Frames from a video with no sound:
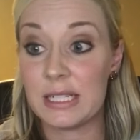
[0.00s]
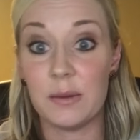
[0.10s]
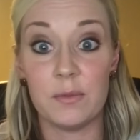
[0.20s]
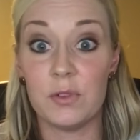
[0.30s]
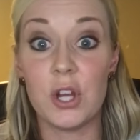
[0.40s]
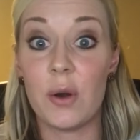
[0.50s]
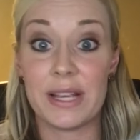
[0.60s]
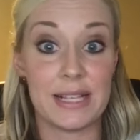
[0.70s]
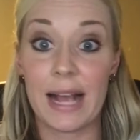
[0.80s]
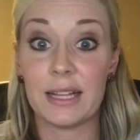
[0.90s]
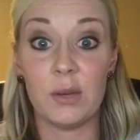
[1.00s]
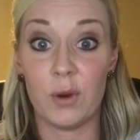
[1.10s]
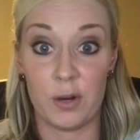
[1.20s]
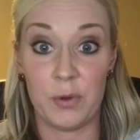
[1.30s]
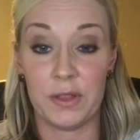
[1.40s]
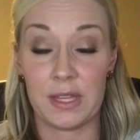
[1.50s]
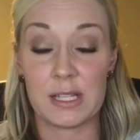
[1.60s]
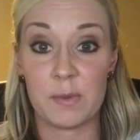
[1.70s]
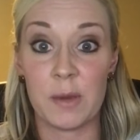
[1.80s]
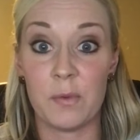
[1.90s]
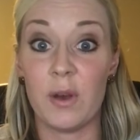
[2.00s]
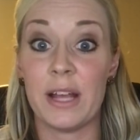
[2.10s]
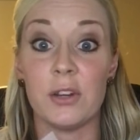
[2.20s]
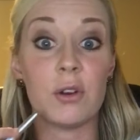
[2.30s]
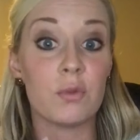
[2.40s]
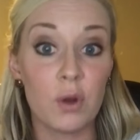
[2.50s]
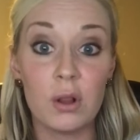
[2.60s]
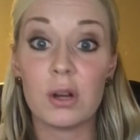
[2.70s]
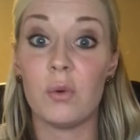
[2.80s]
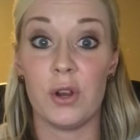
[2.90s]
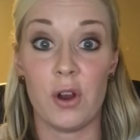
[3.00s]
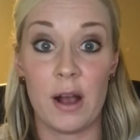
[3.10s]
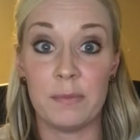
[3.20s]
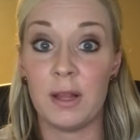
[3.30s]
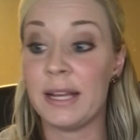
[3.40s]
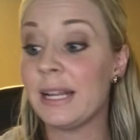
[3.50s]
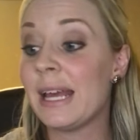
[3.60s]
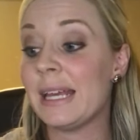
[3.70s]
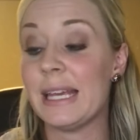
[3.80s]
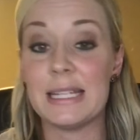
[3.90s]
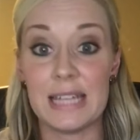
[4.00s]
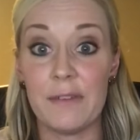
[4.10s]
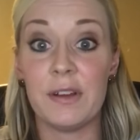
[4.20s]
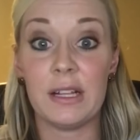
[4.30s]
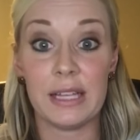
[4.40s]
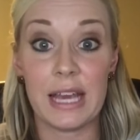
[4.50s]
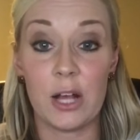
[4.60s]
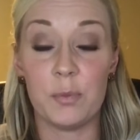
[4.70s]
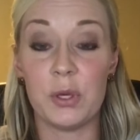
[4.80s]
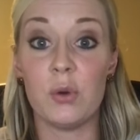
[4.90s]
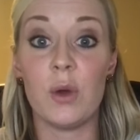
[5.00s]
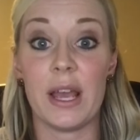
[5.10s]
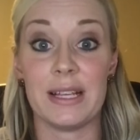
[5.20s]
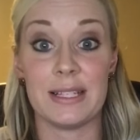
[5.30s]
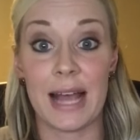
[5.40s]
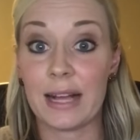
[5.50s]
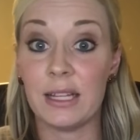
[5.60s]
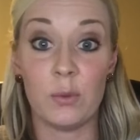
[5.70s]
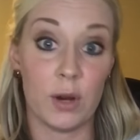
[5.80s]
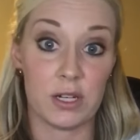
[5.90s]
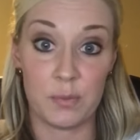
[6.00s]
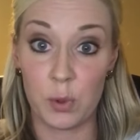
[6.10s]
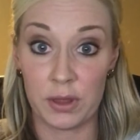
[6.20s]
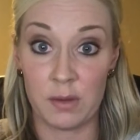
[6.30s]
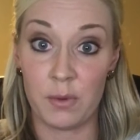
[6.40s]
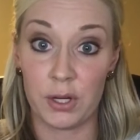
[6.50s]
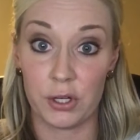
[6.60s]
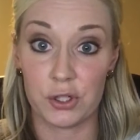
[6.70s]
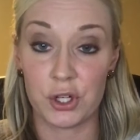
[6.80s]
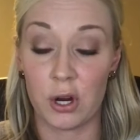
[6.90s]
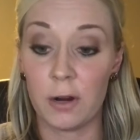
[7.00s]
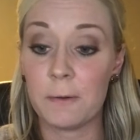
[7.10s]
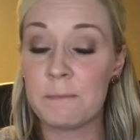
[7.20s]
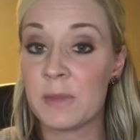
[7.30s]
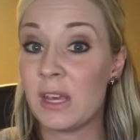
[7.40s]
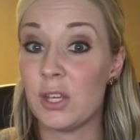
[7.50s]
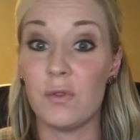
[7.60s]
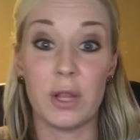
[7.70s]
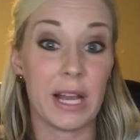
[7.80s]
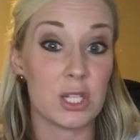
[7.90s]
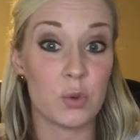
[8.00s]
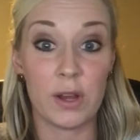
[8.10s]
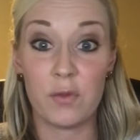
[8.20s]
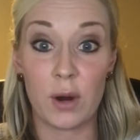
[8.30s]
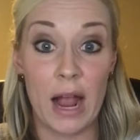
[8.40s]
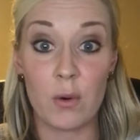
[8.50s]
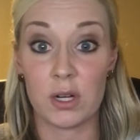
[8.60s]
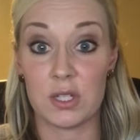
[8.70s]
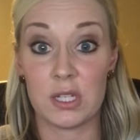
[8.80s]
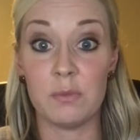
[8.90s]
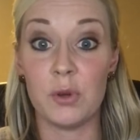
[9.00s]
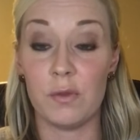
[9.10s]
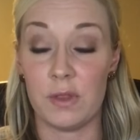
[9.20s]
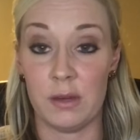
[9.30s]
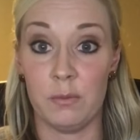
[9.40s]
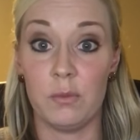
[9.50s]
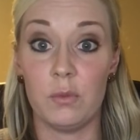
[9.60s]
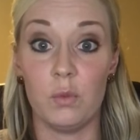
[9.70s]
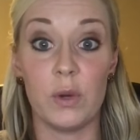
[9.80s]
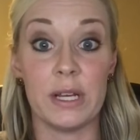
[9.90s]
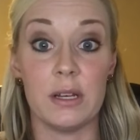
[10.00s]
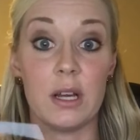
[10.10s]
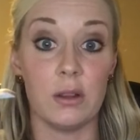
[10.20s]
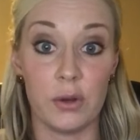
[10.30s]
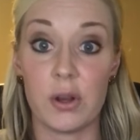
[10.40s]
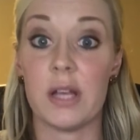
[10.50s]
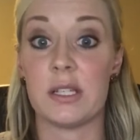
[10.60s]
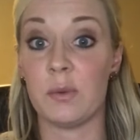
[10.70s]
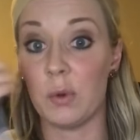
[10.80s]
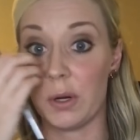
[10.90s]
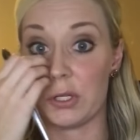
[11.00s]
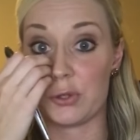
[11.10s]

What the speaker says: to know exactly where to put these people. And your enroller or your upline can definitely help you exactly where to put them on your chart. You've only got 24 hours to move them when a loyal customer or a